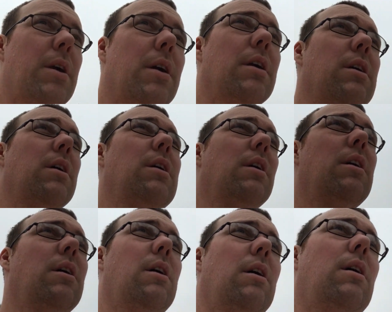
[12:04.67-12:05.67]
here.
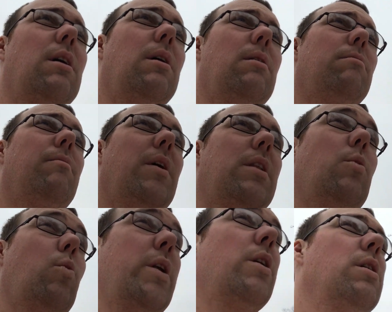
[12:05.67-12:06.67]
In
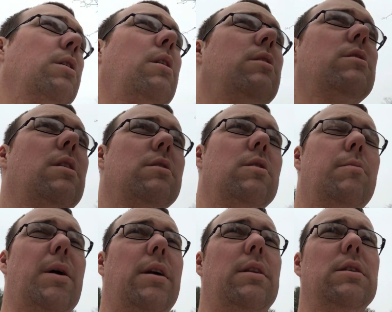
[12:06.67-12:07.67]
the winter, it's not so
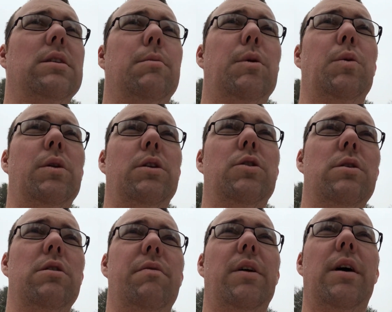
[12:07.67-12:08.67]
bad in the summer when the
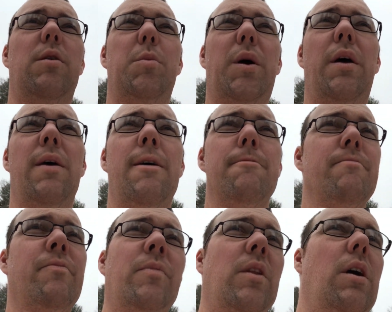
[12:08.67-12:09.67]
trees fill out, but
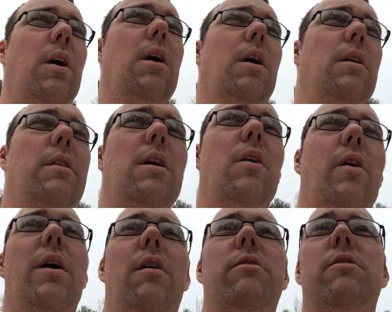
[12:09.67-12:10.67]
the
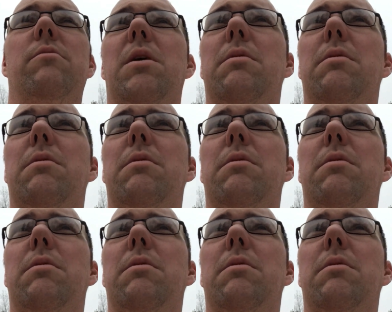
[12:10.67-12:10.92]
other house is